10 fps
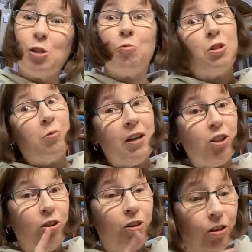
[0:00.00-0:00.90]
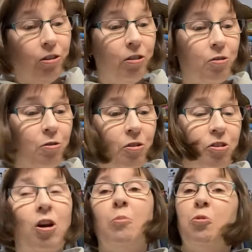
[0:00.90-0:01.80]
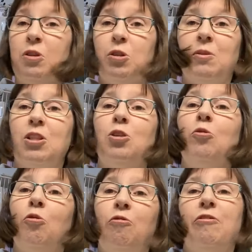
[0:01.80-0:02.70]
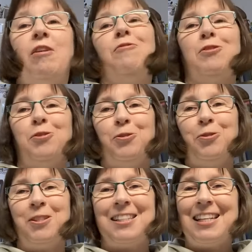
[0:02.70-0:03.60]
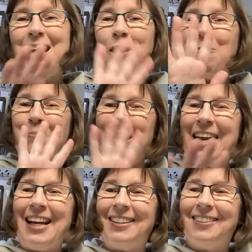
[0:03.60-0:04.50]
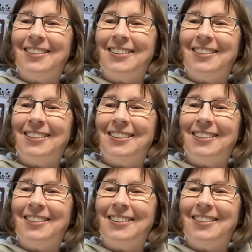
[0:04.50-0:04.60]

which one you use all the time or which one's your favourite tools. Bye now.